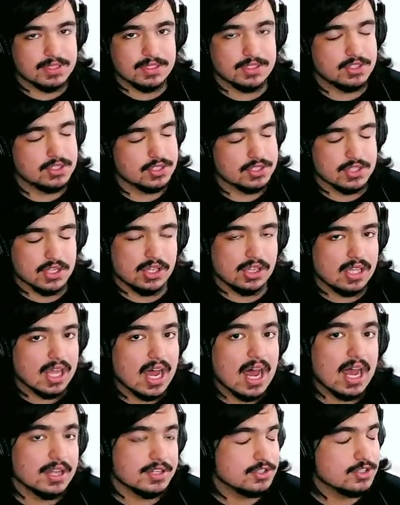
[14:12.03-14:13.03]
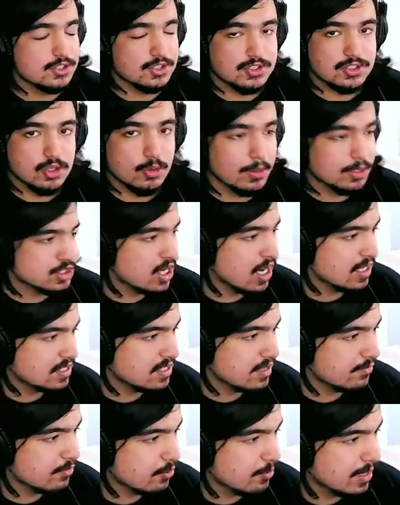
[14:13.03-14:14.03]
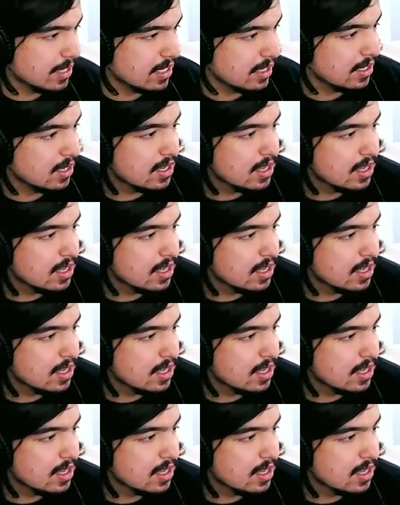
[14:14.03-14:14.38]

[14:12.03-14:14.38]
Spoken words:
it's just a lot. It's just too much content for me.